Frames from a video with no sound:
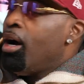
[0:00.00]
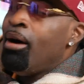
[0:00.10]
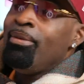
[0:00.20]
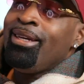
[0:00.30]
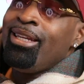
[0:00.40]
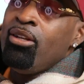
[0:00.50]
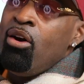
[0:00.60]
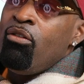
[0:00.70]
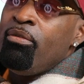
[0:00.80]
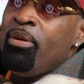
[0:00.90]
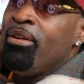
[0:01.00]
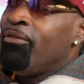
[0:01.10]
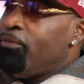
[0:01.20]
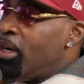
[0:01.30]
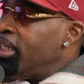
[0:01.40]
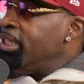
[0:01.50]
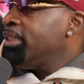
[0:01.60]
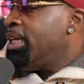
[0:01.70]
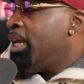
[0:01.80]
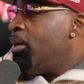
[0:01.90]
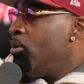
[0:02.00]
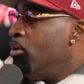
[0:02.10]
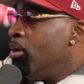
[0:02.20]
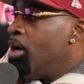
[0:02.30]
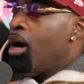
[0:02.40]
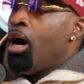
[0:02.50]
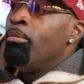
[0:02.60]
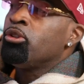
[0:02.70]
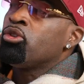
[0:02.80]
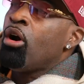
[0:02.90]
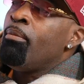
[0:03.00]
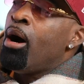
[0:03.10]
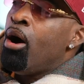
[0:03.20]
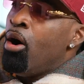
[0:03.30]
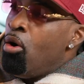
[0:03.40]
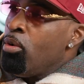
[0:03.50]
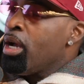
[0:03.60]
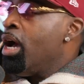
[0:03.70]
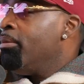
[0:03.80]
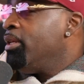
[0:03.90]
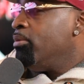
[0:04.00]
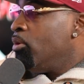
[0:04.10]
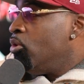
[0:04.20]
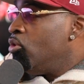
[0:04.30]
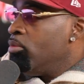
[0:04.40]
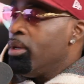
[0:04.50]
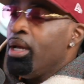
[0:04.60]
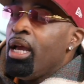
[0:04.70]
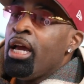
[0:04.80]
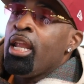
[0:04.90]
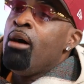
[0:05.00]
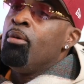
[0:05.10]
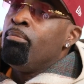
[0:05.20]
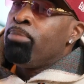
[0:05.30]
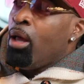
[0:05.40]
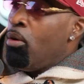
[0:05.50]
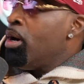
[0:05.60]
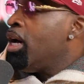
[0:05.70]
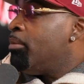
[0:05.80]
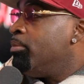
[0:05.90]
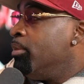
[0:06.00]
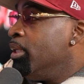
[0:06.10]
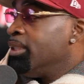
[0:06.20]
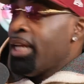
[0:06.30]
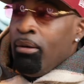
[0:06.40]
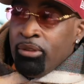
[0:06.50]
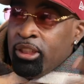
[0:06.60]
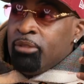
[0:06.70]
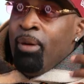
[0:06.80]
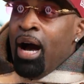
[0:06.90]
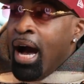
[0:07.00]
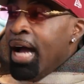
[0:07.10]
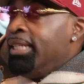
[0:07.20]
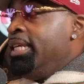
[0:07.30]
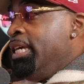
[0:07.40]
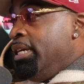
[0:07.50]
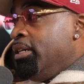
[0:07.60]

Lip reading: I'm gonna get known for being funny as hell. I'm gonna start my own comedy room and I'm gonna blow up. That was just my idea.